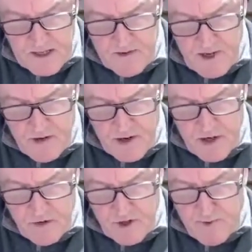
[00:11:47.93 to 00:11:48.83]
Severe
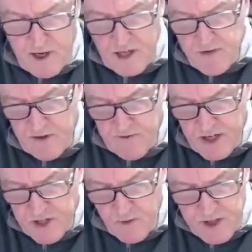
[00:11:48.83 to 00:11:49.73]
acute respiratory
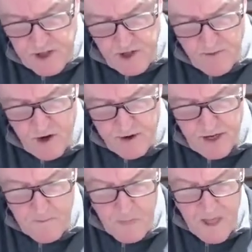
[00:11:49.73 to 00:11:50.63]
infection, which is
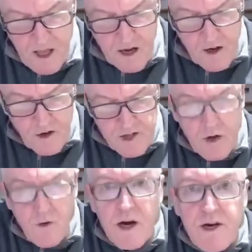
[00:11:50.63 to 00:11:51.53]
pneumonia. And
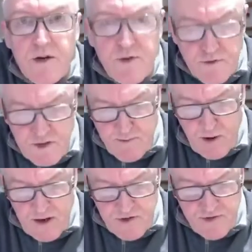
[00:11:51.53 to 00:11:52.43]
also acute
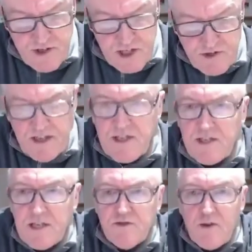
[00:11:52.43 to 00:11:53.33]
respiratory distress
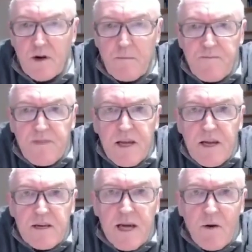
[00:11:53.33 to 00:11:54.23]
syndrome.
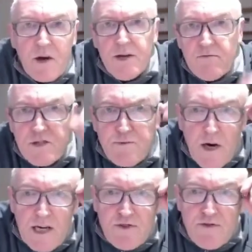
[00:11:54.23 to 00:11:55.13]
Now, acute
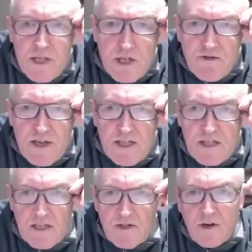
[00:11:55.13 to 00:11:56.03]
respiratory distress
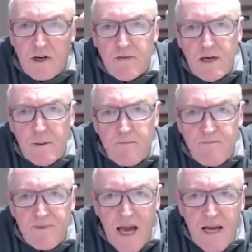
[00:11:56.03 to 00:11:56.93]
syndrome,
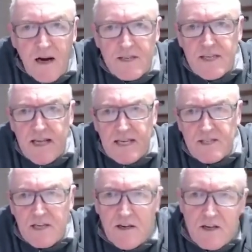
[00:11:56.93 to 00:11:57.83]
ARDS,
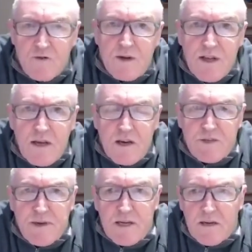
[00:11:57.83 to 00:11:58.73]
occurs when the
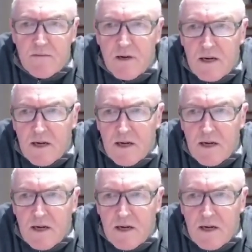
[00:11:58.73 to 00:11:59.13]
lungs become